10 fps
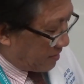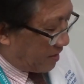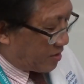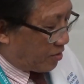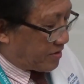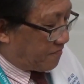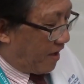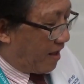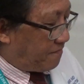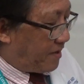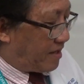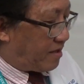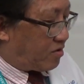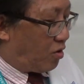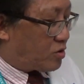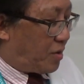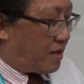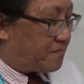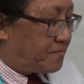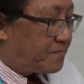aortic valve, and then goes
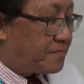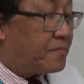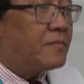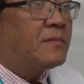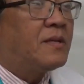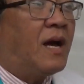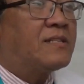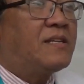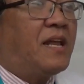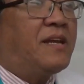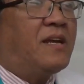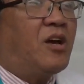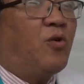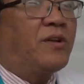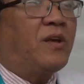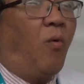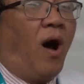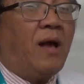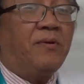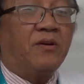what? Ascending aorta.
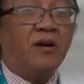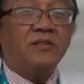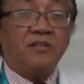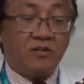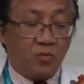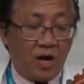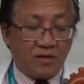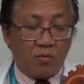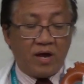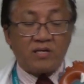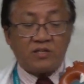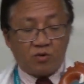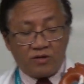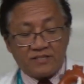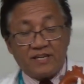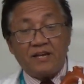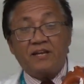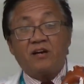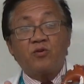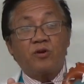Why? Because it is what? Why is it called
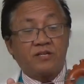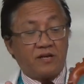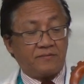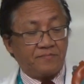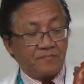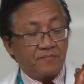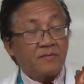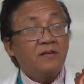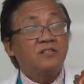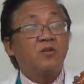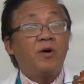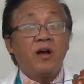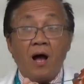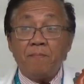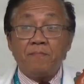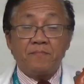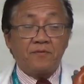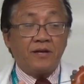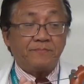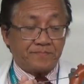ascending aorta? It's going up,
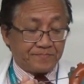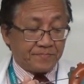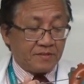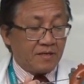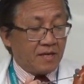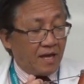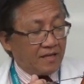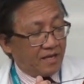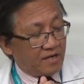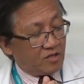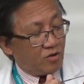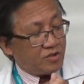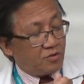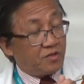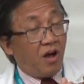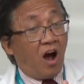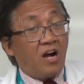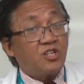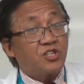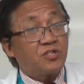right? And then it goes into the
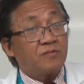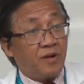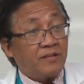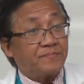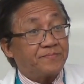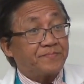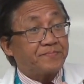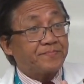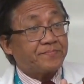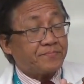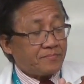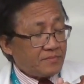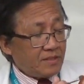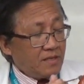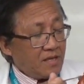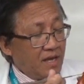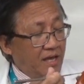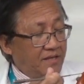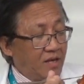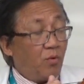arch, right?
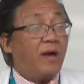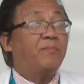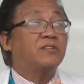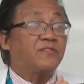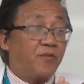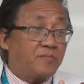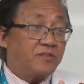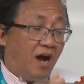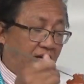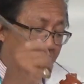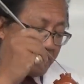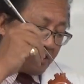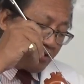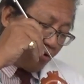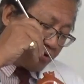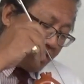And then why? Because it forms an arch, and then it goes